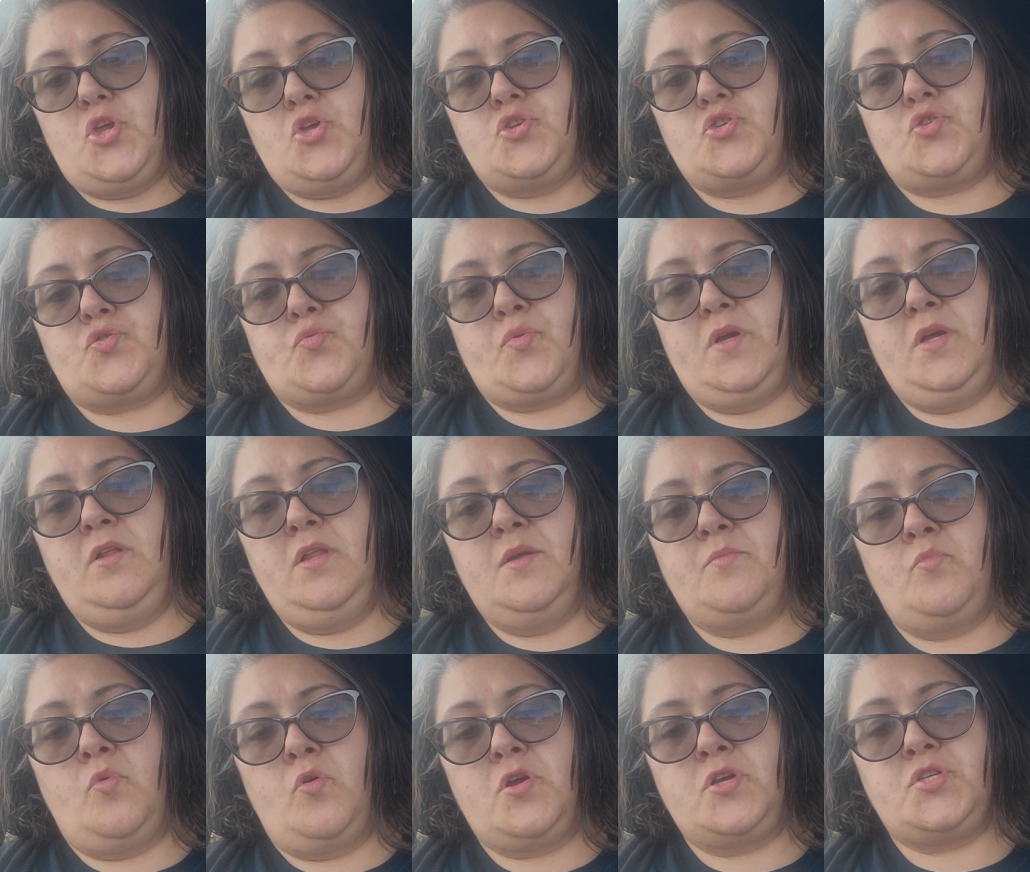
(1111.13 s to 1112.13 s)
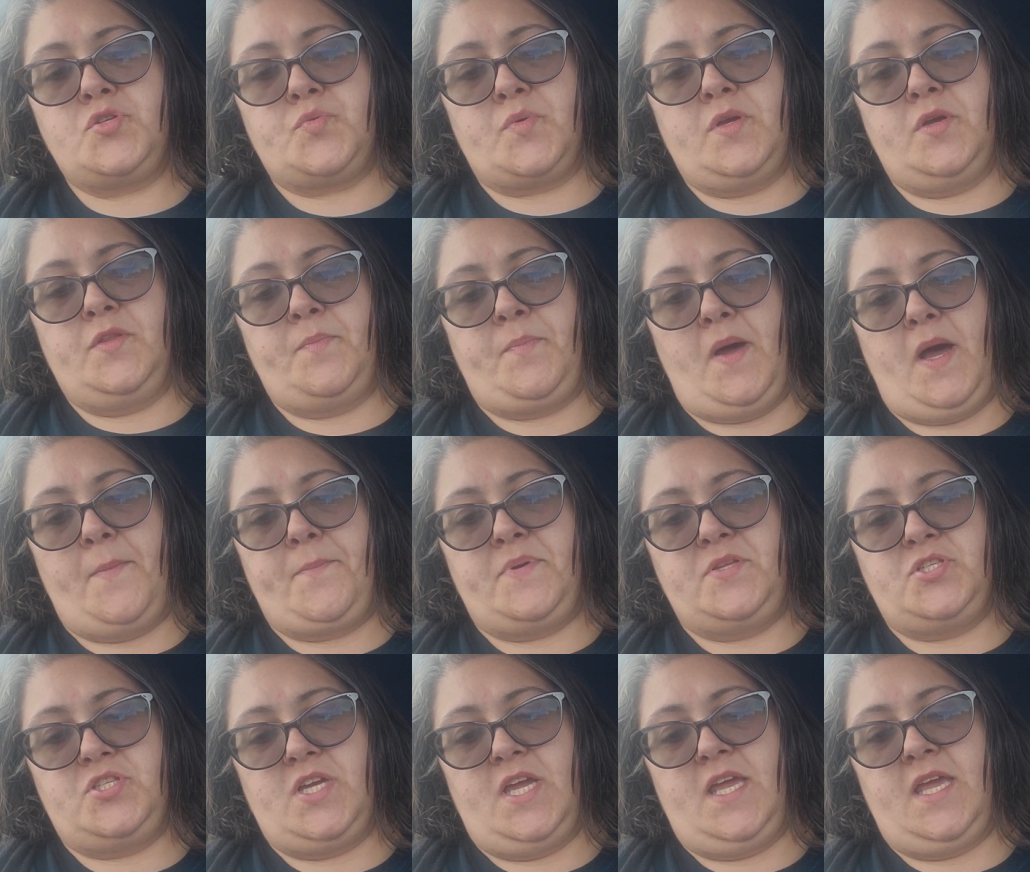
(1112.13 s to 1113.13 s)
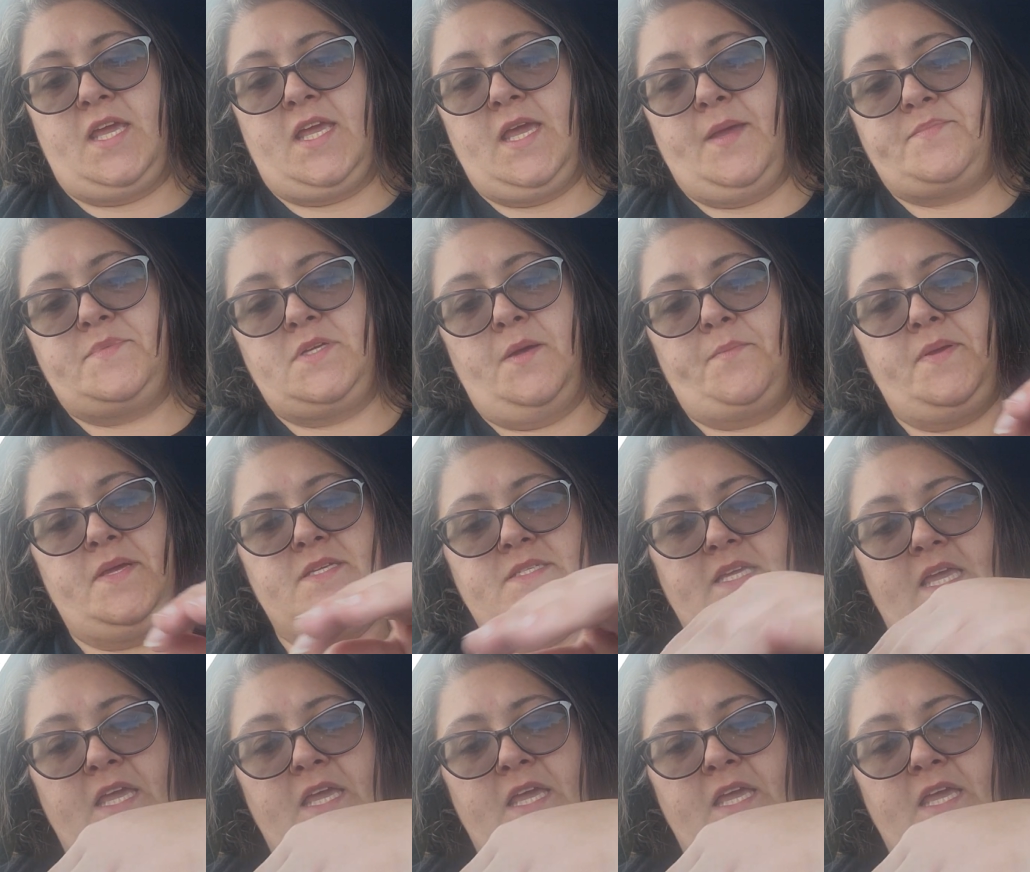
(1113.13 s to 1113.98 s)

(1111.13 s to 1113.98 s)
Shrill and more shrill the popinjay kept up his